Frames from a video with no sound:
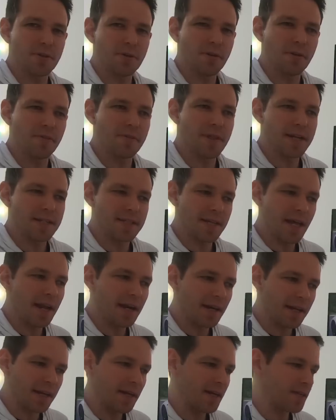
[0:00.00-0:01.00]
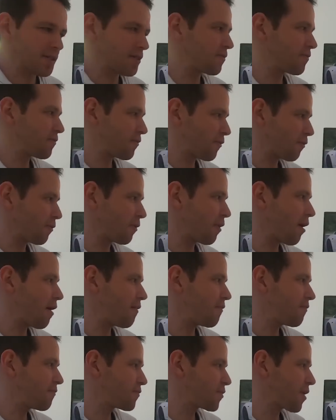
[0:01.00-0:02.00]
all of that data connection for
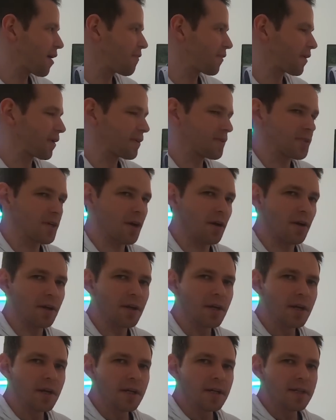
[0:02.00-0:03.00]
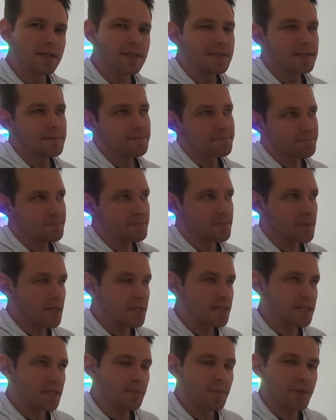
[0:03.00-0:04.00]
live traffic. So
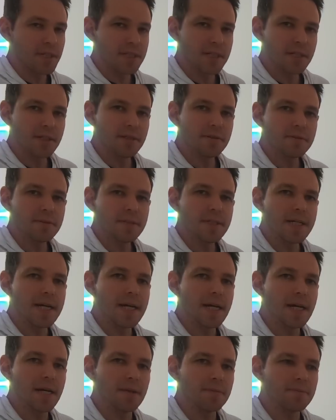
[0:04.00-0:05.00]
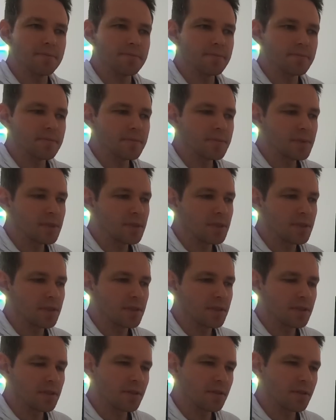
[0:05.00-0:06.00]
is it a big deal?
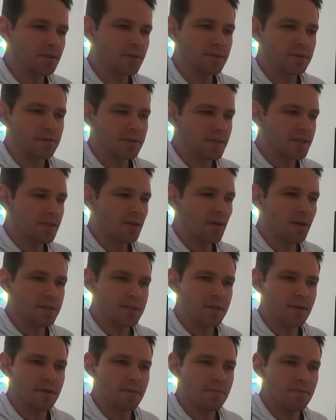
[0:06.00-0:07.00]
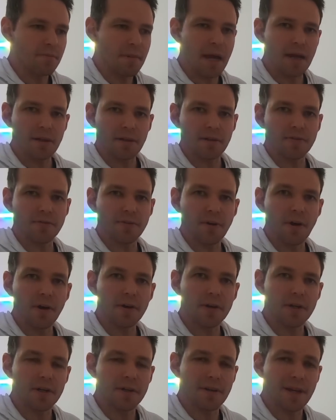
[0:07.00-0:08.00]
You could decide to mount your
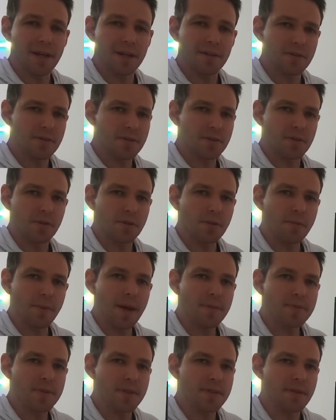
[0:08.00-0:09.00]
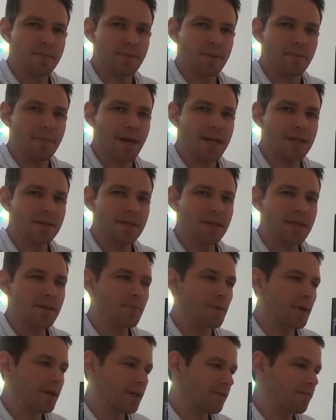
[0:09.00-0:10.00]
phone and use Google Maps or something manually,
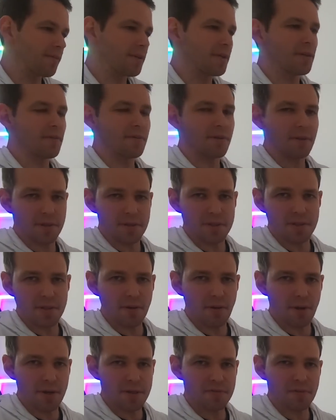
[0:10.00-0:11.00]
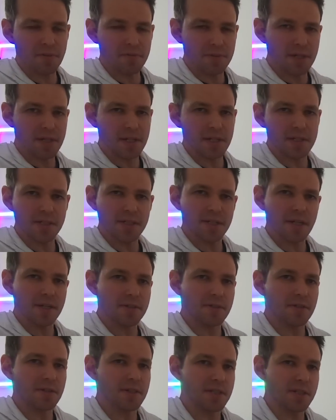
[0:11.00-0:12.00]
but given that you've got this nice 15-inch
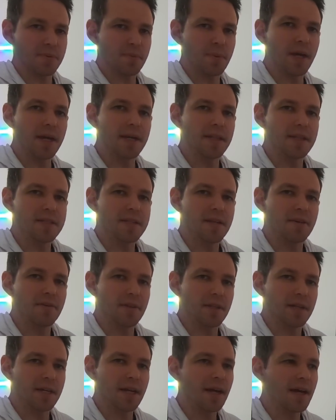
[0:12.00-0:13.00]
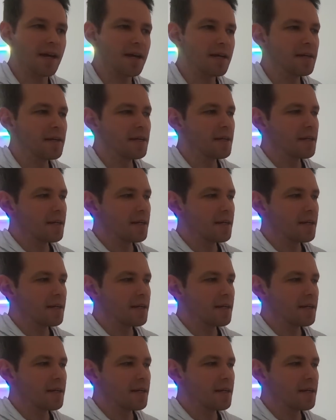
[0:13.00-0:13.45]
touchscreen display in the center of the car